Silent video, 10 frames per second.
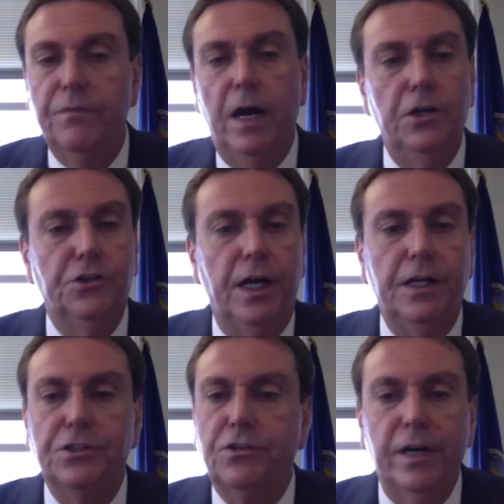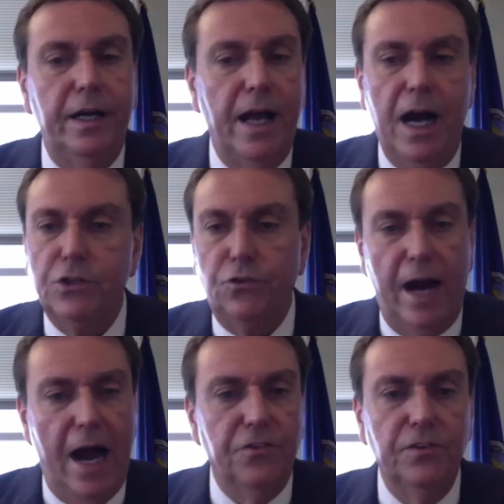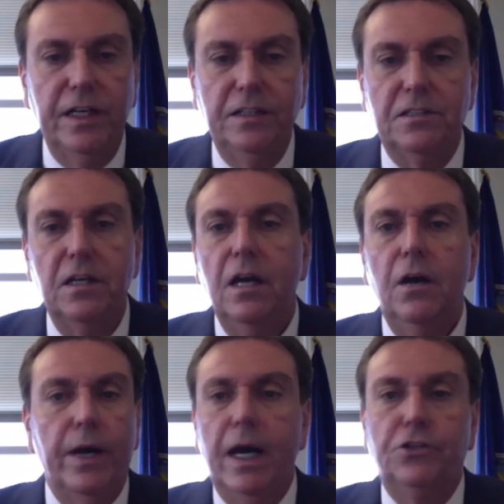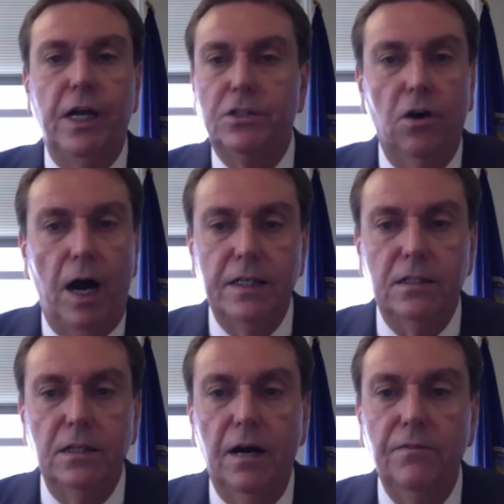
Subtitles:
We've got to change clearinghouse for athletes. We've got to change a lot of stuff.